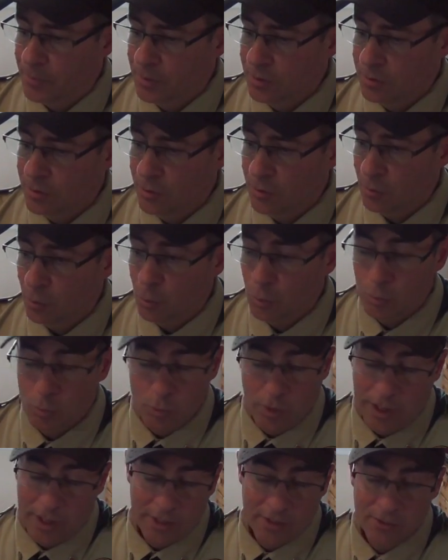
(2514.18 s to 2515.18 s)
your
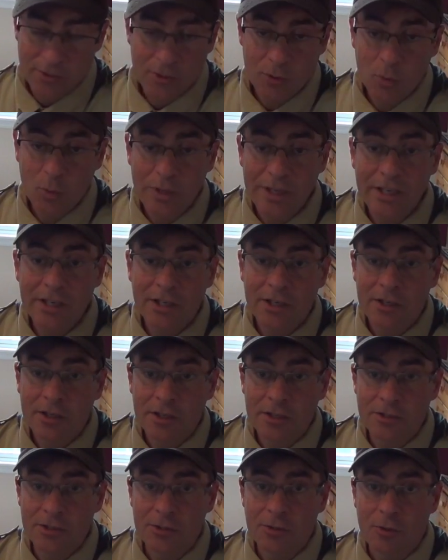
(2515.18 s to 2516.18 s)
ankles are weak
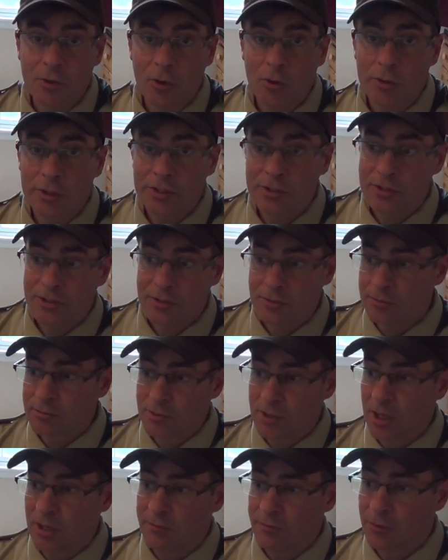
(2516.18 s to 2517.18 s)
because you're always
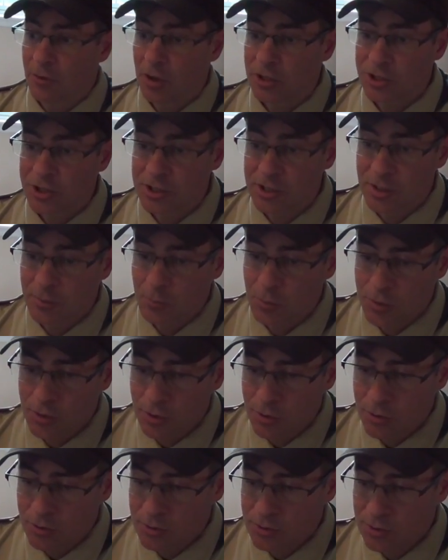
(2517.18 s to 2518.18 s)
kind of crutching them with
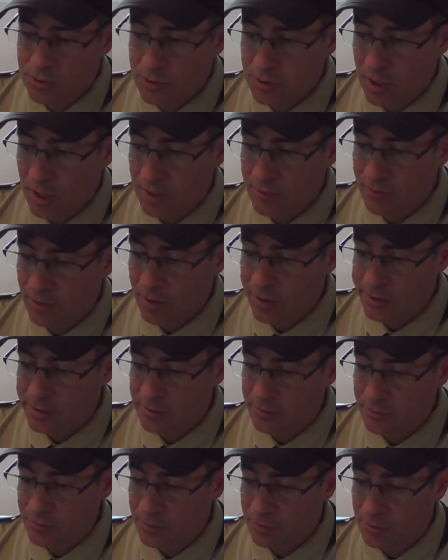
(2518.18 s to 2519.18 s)
those. I've
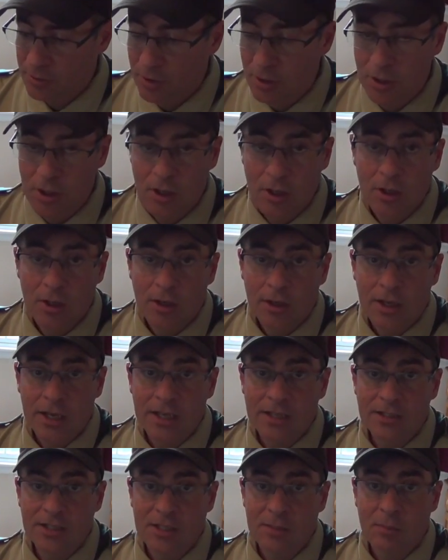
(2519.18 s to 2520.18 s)
hiked for
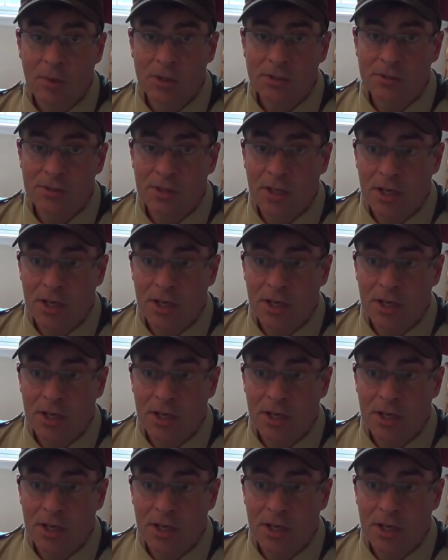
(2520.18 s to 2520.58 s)
18 months